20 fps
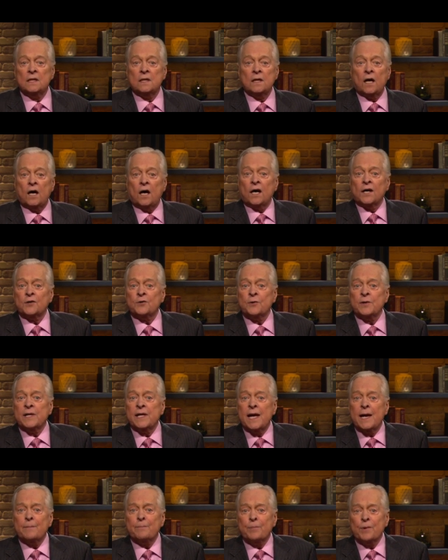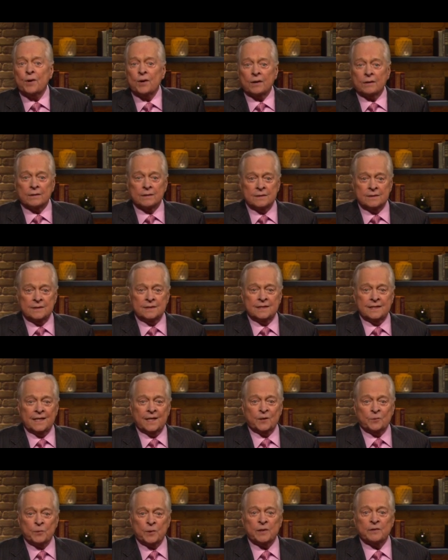Audrey Hepburn,
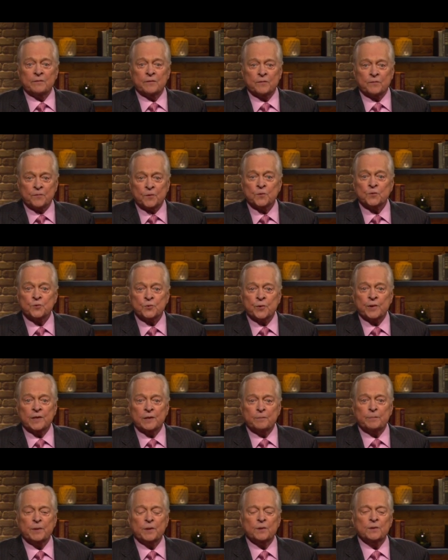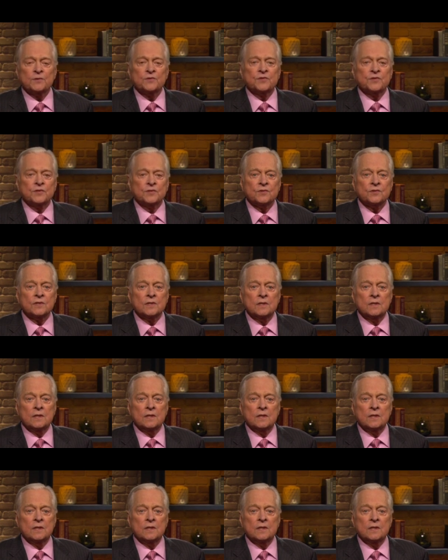in one of her first screen appearances.